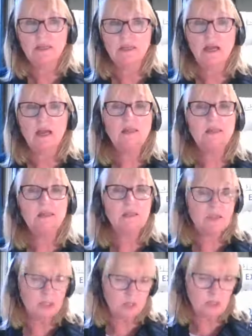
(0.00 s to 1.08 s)
The answer
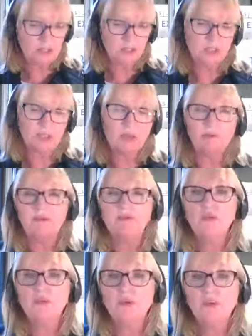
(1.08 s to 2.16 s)
to question number
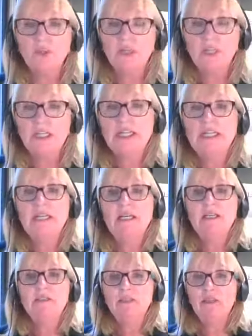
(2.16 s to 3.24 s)
four
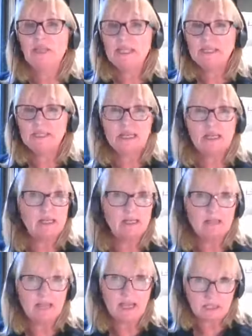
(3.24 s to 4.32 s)
Tulisa,
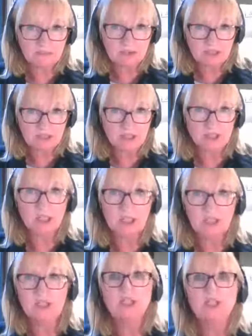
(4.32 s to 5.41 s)
the X Factor
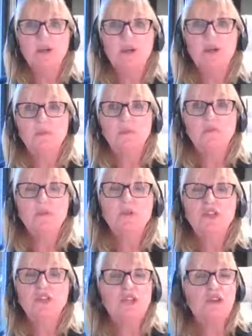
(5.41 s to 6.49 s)
judge, before
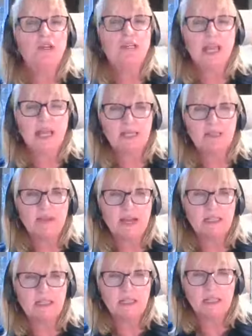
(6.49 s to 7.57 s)
she joined X
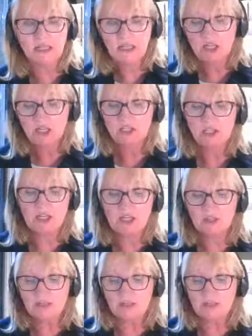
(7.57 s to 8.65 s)
Factor, she
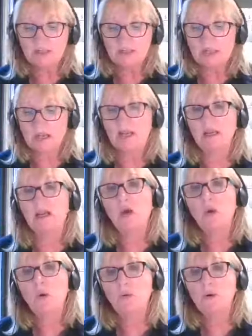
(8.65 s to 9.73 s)
used to sing
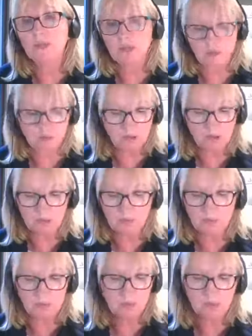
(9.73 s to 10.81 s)
with a group
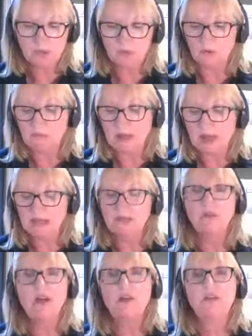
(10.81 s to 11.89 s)
or a
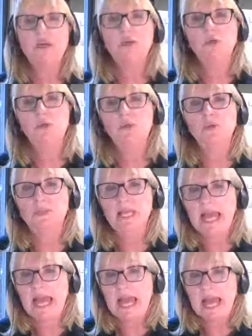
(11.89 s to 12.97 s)
band rather called
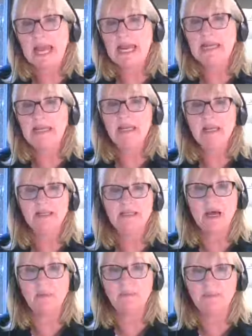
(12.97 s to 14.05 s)
N
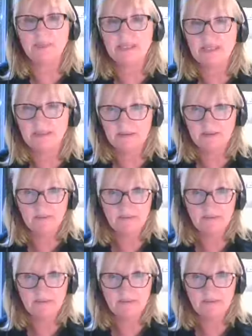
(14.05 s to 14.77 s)
Dubs.